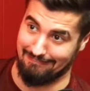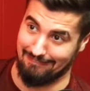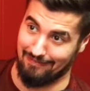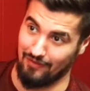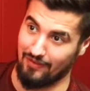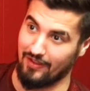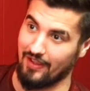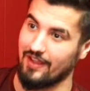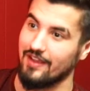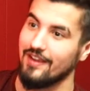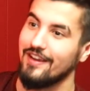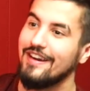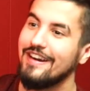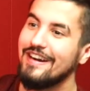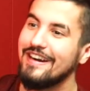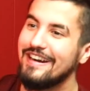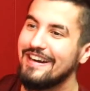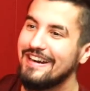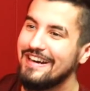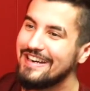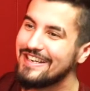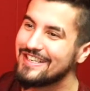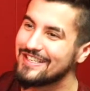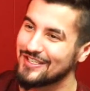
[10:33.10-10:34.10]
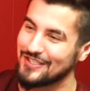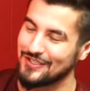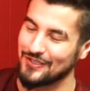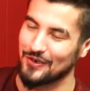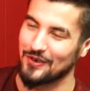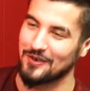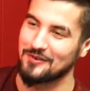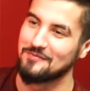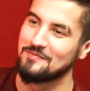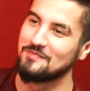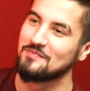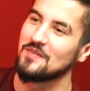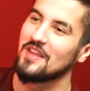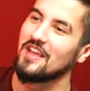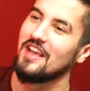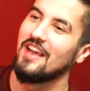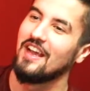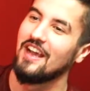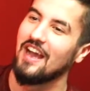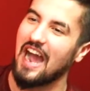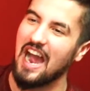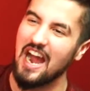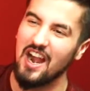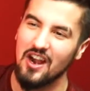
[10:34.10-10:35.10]
Okay, sure.
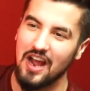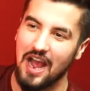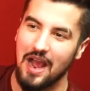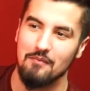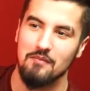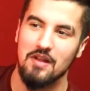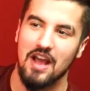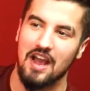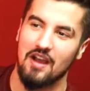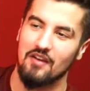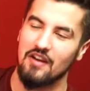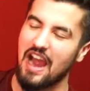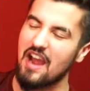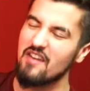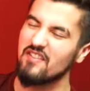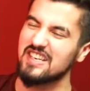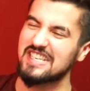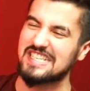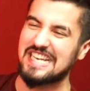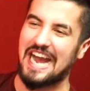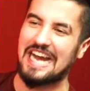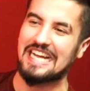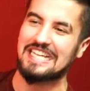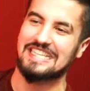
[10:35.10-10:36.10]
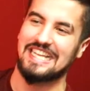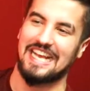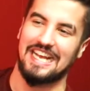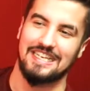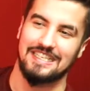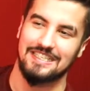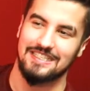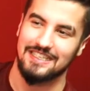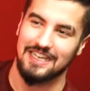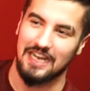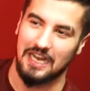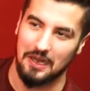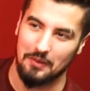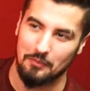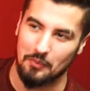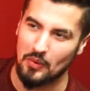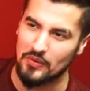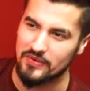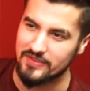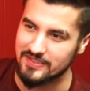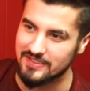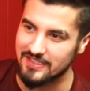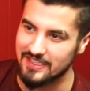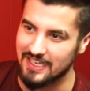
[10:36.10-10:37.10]
I, I'm not, I haven't gotten that, uh,
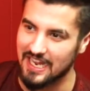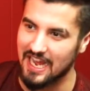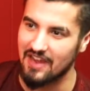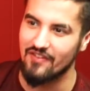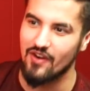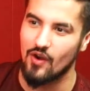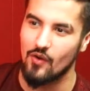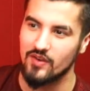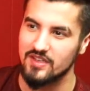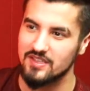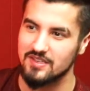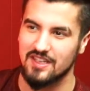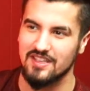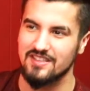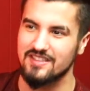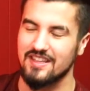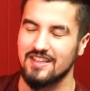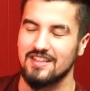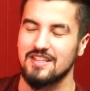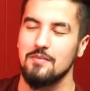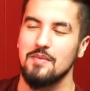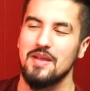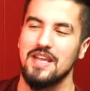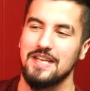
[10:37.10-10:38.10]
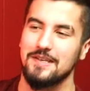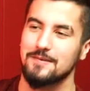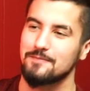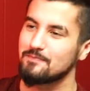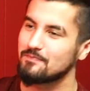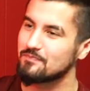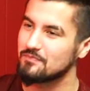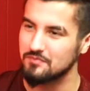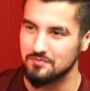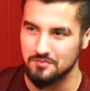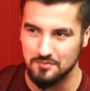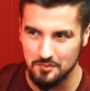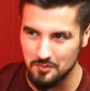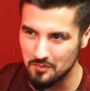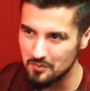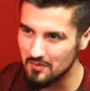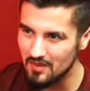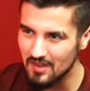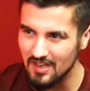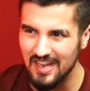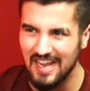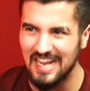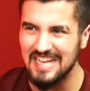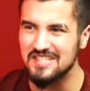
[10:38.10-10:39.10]
personally. I've always, because to me,
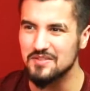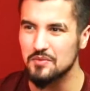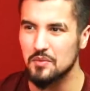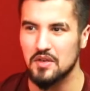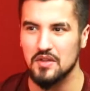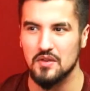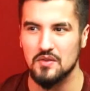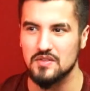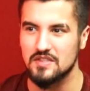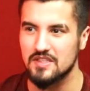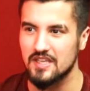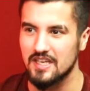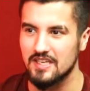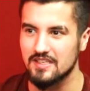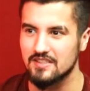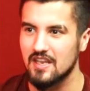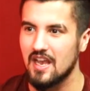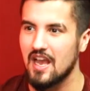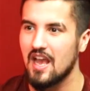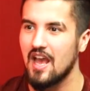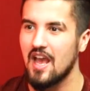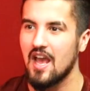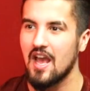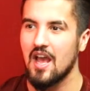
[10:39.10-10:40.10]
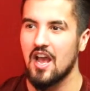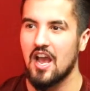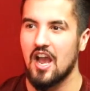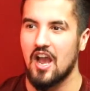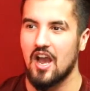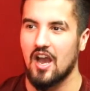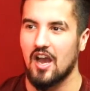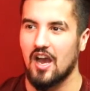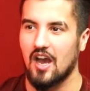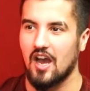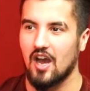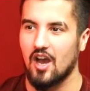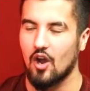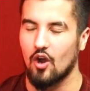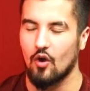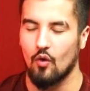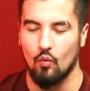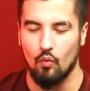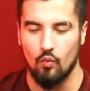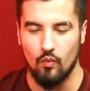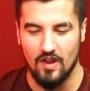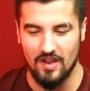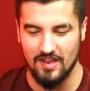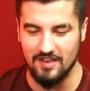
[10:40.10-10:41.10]
that's one of those things. Uh,
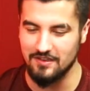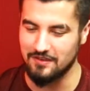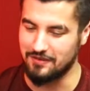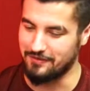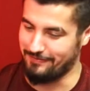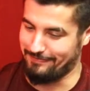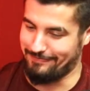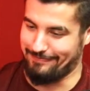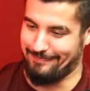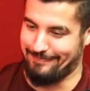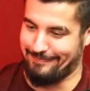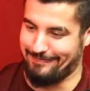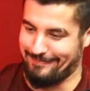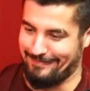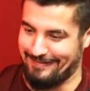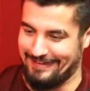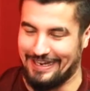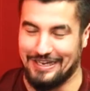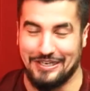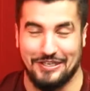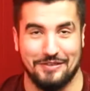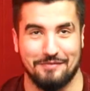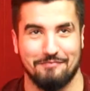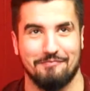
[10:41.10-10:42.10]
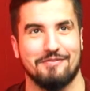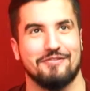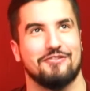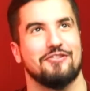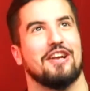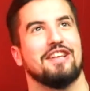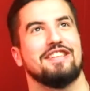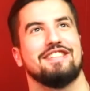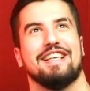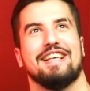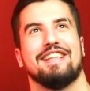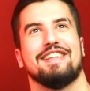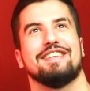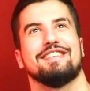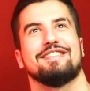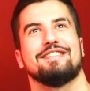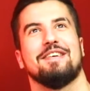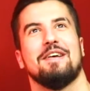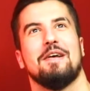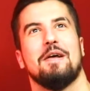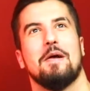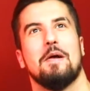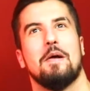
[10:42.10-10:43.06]
should I say this?